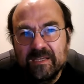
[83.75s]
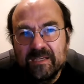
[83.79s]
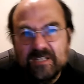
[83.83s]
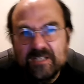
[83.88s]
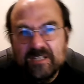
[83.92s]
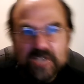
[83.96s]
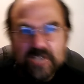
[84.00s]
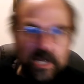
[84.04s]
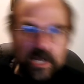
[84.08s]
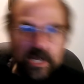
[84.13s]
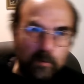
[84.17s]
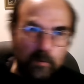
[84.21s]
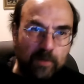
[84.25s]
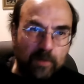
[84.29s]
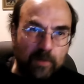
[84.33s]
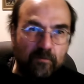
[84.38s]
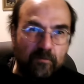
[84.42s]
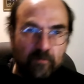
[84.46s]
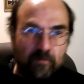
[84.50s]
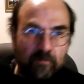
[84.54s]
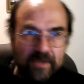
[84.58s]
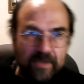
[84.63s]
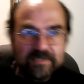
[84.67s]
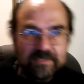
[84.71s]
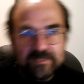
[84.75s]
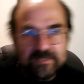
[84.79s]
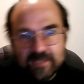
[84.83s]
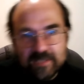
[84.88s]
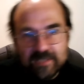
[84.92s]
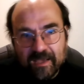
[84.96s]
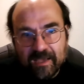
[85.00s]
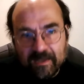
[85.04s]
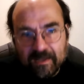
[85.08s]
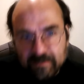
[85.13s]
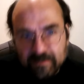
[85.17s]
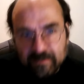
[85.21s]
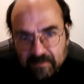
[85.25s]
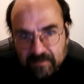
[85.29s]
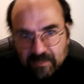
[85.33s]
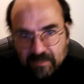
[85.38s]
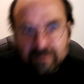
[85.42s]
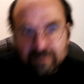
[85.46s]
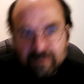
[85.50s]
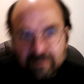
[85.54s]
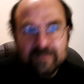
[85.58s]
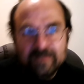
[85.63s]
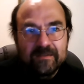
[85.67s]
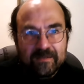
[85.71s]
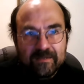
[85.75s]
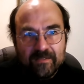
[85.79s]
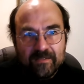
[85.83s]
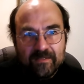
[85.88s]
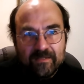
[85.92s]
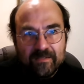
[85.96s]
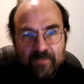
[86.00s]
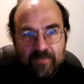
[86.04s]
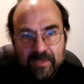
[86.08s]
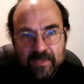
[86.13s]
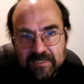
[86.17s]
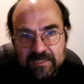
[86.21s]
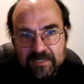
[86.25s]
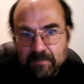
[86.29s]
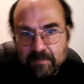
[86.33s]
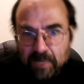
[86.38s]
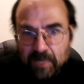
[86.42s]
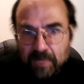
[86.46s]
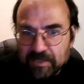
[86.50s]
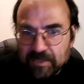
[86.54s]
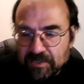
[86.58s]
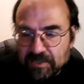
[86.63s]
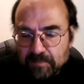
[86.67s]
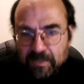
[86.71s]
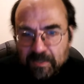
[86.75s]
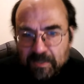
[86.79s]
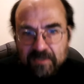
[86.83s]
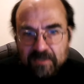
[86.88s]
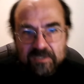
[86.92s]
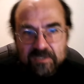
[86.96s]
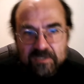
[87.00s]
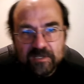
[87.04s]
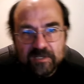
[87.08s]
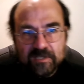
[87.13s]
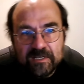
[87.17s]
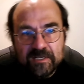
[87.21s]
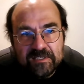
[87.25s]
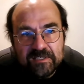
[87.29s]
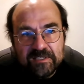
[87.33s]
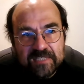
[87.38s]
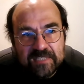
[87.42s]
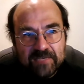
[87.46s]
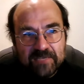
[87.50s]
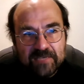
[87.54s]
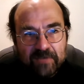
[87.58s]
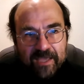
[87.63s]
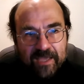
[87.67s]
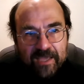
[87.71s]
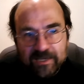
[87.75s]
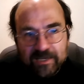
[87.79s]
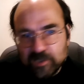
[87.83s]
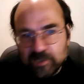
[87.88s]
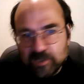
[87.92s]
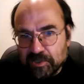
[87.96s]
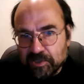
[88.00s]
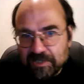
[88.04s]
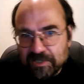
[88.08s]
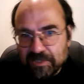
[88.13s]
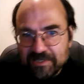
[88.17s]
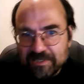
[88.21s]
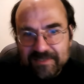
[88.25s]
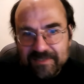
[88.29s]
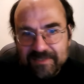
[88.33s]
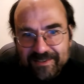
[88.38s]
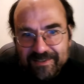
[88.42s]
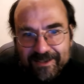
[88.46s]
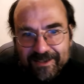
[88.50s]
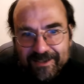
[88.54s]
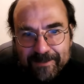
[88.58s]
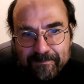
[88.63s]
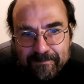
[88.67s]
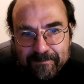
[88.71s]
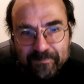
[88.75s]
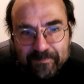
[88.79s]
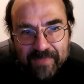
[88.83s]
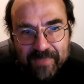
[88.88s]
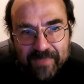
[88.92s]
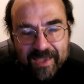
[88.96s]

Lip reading: genuine threats and things that might just make us unnecessarily anxious, and